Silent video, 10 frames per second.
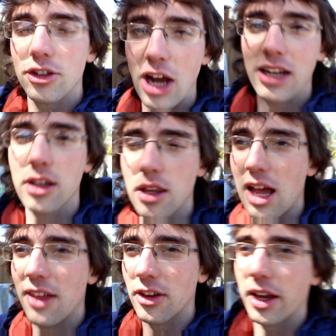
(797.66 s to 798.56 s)
attracted to
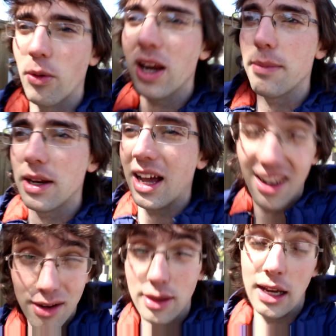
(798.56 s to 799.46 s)
that, and they're like, wait a minute, I
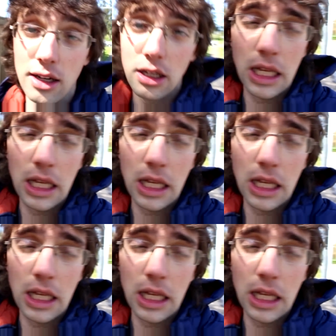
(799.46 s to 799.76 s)
understand.